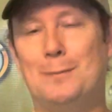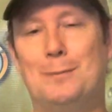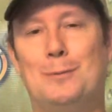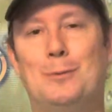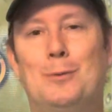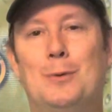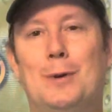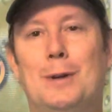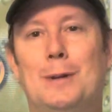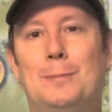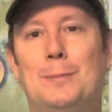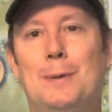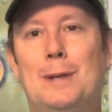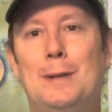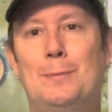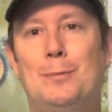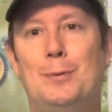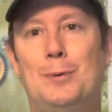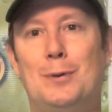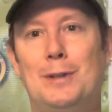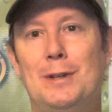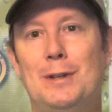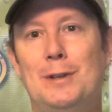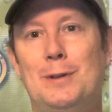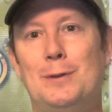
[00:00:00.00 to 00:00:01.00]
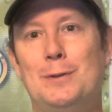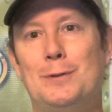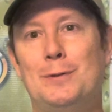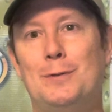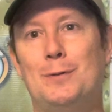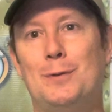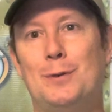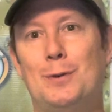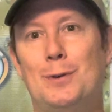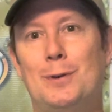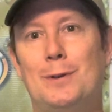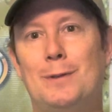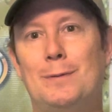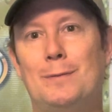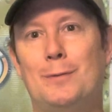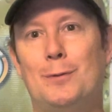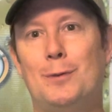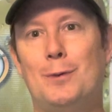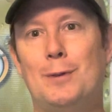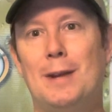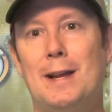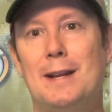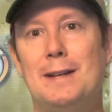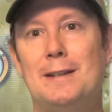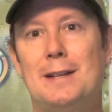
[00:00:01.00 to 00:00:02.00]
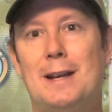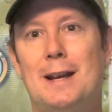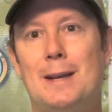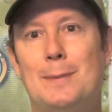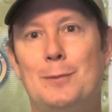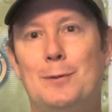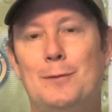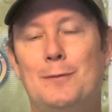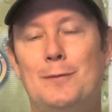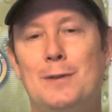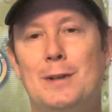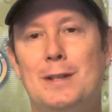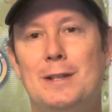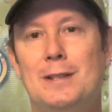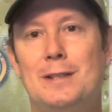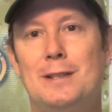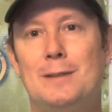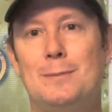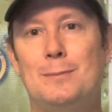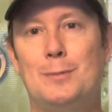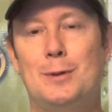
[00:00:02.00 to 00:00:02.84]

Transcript: what people use for that type of fishing.